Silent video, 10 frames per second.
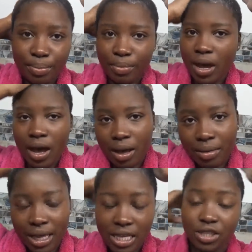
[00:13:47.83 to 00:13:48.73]

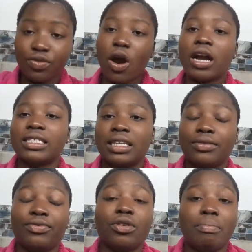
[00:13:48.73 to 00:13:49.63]
as far as
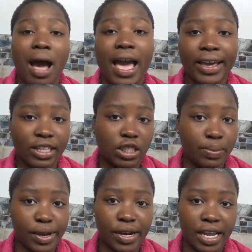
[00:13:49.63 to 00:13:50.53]
in from my
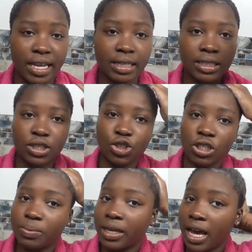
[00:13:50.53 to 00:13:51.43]
experience,
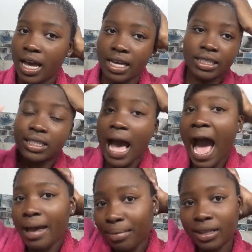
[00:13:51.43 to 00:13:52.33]
just because
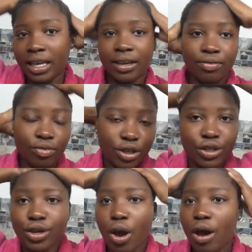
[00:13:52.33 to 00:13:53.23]
I believe when
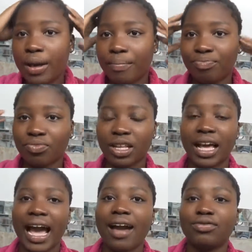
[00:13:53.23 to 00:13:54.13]
you're going,
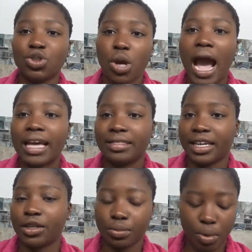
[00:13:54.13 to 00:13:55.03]
like I've tried
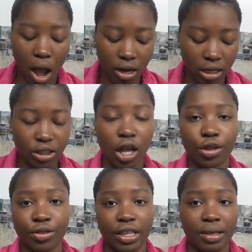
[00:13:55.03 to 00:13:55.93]
thicker products
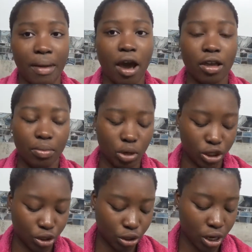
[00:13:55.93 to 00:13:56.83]
other than the Maui
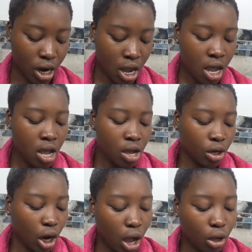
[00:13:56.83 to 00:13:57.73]
Moisture
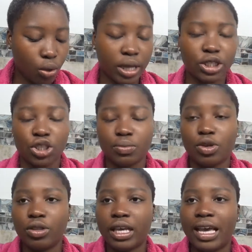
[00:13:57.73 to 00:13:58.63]
Curl Quench
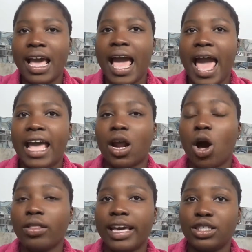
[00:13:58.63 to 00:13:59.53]
Smoothie, and
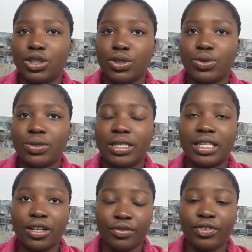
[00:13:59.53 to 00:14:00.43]
all they do,
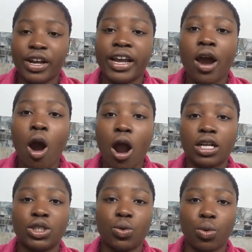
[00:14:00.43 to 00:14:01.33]
they're very
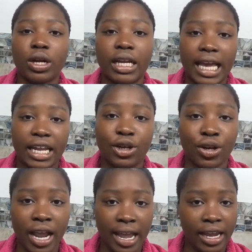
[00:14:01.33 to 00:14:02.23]
hard to work in
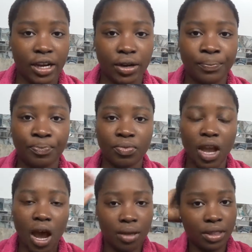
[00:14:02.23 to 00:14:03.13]
your hair.
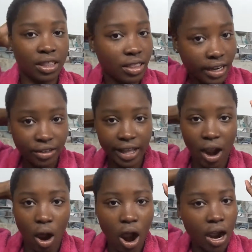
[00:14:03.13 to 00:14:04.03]
The thicker they
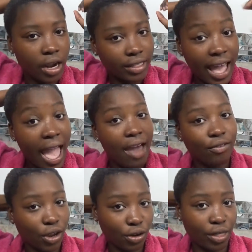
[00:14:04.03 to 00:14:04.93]
are, the
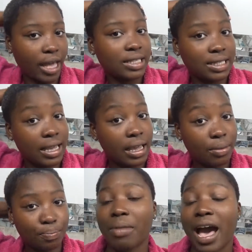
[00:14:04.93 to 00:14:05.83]
heavier they
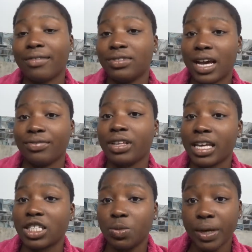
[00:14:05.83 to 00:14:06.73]
seem. I've definitely
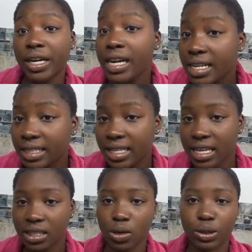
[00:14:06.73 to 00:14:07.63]
experienced
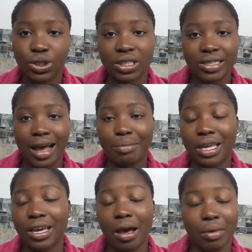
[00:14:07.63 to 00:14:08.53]
this, so it's just not
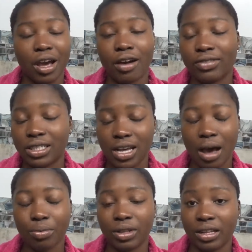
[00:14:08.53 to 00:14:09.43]
me coming off the
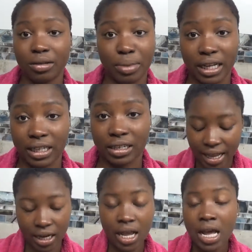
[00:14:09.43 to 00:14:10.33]
top with an opinion.
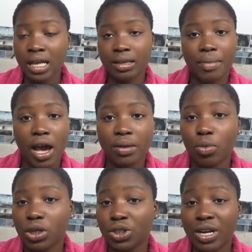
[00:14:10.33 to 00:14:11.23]
And the Maui
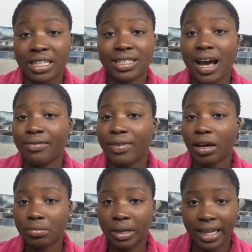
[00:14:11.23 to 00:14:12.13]
Moisture has not
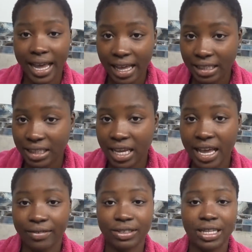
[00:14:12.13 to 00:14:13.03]
failed me yet.
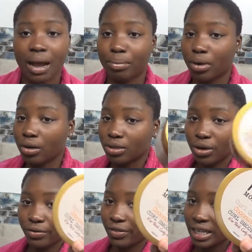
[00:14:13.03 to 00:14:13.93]
If it's not broke,
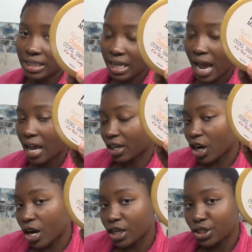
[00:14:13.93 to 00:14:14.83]
don't fix it. I
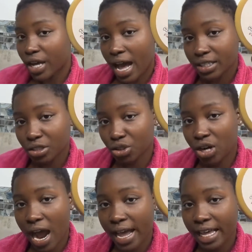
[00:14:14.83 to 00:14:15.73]
encourage you guys to
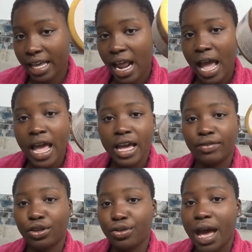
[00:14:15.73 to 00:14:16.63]
try it if
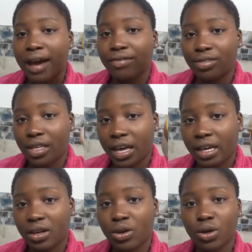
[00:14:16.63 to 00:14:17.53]
you do have
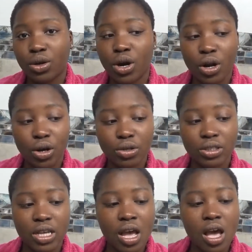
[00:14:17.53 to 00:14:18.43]
thick
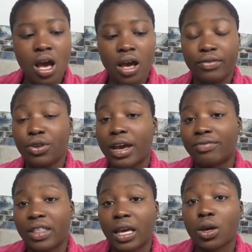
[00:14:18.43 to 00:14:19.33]
curls, if you do
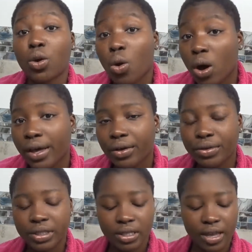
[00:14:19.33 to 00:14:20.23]
have thick
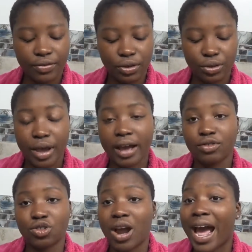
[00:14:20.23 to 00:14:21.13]
coils, if you do
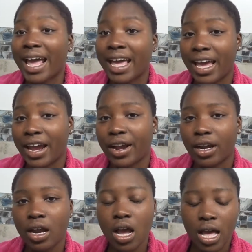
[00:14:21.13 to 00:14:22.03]
have dry
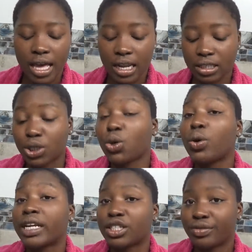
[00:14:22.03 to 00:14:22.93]
hair. It is a
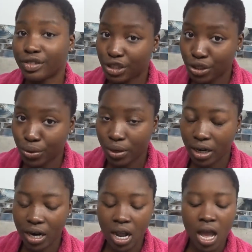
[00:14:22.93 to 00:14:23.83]
quench for
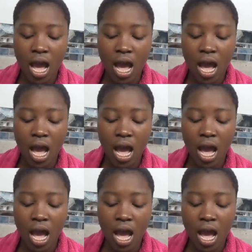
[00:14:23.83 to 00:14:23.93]
sure.